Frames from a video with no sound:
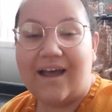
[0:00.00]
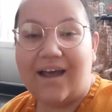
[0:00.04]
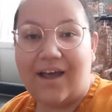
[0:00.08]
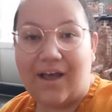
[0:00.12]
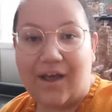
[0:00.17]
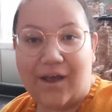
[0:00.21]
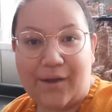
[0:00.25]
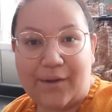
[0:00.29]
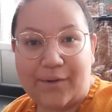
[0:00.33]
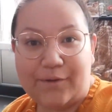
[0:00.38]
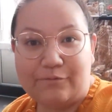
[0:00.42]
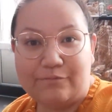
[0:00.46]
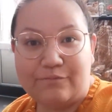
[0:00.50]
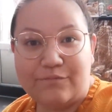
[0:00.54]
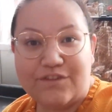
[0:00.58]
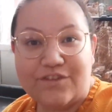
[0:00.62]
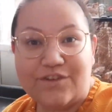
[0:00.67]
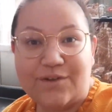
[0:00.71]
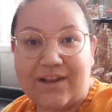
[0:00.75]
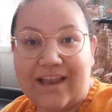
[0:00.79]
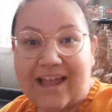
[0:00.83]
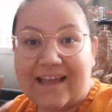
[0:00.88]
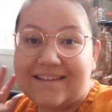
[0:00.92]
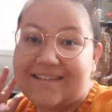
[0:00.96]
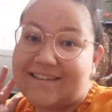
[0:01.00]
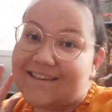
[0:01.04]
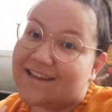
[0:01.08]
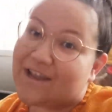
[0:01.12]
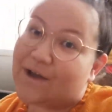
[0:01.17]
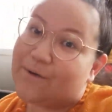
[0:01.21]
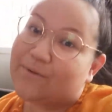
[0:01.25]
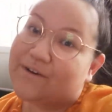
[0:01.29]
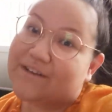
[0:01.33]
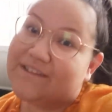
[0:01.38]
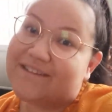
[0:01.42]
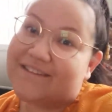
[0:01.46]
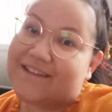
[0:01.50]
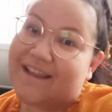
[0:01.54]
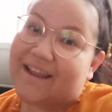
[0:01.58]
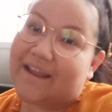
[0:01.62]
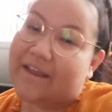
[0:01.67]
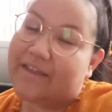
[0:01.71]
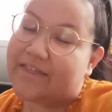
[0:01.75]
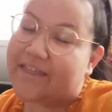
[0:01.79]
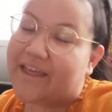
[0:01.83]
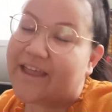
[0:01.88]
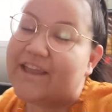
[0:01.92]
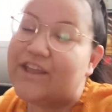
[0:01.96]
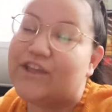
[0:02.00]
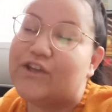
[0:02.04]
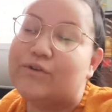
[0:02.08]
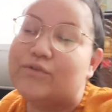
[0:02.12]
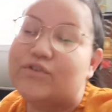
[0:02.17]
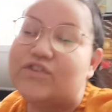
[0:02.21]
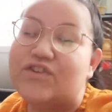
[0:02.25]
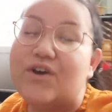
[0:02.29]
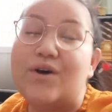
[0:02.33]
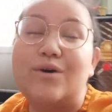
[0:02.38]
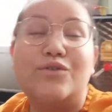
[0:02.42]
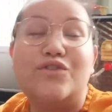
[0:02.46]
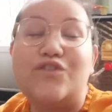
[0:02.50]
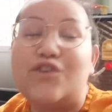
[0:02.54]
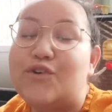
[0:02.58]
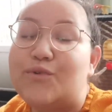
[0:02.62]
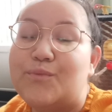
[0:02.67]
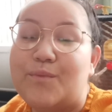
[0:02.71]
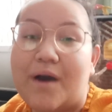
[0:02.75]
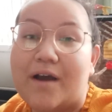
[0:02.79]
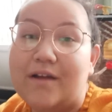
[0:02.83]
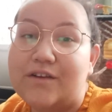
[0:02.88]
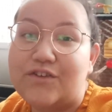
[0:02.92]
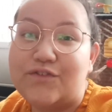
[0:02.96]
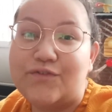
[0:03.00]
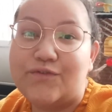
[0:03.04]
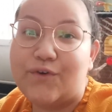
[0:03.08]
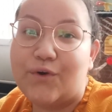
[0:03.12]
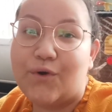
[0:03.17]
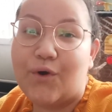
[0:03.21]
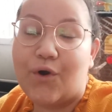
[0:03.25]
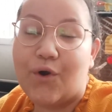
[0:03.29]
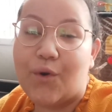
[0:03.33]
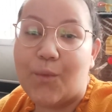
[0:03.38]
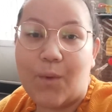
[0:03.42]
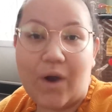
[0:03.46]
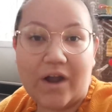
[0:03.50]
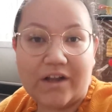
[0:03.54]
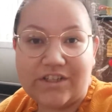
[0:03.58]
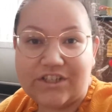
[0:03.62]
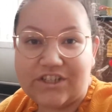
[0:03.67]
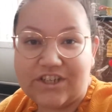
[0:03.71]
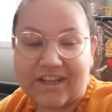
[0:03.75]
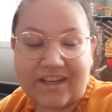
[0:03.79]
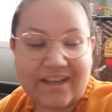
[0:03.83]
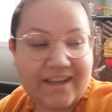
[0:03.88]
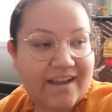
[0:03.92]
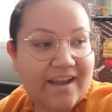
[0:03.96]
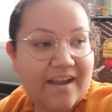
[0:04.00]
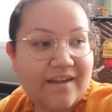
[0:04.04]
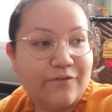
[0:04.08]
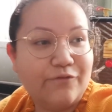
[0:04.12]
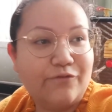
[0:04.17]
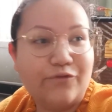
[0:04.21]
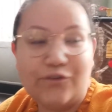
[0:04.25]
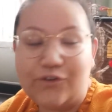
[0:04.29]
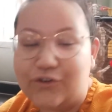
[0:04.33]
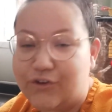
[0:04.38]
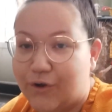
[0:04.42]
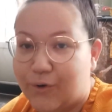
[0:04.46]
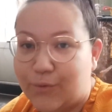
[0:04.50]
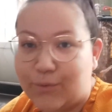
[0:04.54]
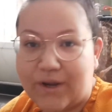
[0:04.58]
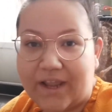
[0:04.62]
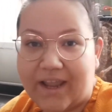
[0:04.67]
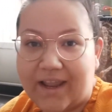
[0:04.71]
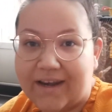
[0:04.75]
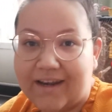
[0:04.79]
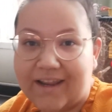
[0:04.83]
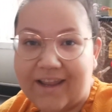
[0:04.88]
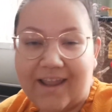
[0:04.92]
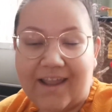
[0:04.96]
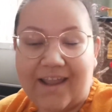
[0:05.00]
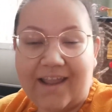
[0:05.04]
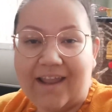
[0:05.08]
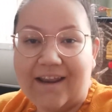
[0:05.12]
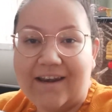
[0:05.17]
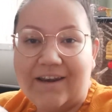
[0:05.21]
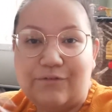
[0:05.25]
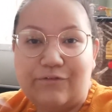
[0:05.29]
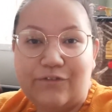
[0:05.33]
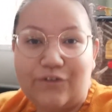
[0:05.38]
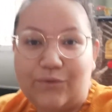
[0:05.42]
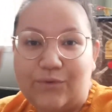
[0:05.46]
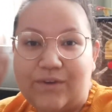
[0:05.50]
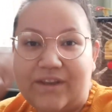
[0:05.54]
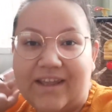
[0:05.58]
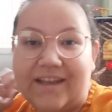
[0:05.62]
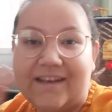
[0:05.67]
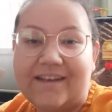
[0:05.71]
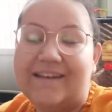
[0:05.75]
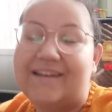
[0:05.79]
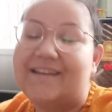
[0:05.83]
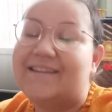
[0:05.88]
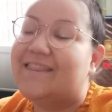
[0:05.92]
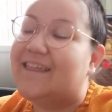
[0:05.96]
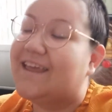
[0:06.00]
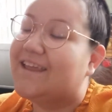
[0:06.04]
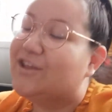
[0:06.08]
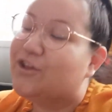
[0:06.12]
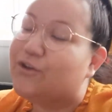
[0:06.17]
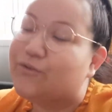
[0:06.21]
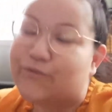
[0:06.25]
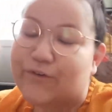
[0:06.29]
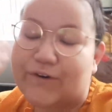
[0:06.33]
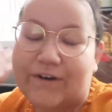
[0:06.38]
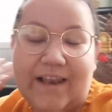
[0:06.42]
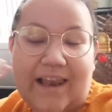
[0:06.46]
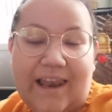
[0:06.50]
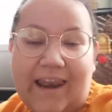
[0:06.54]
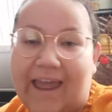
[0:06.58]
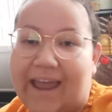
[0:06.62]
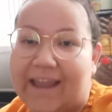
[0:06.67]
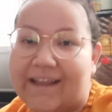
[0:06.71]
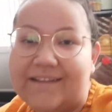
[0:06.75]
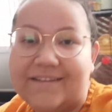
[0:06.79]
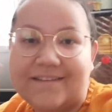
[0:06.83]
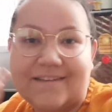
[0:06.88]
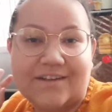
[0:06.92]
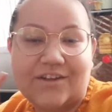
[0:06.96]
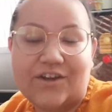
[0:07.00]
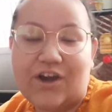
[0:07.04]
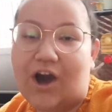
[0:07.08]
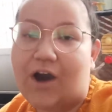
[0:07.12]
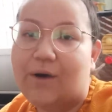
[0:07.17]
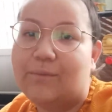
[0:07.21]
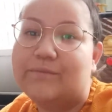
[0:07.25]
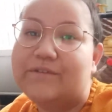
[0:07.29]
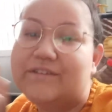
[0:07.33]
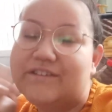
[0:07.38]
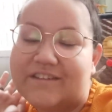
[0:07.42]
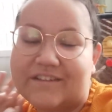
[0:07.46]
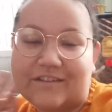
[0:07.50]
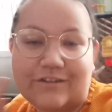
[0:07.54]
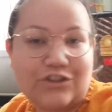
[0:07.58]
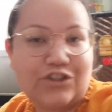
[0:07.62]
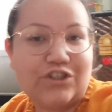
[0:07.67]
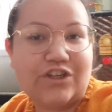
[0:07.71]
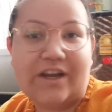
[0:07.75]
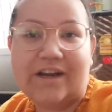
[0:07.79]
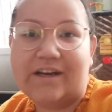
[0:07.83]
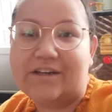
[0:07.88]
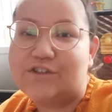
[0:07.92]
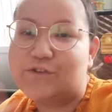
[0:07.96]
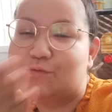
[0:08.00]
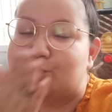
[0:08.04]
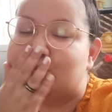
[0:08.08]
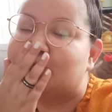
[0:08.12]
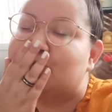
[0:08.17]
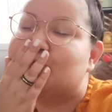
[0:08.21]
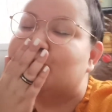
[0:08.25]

Um, so last thing I want to say, thank you so so much for watching and for donating. And if you didn't, thank you for the likes and comments and shares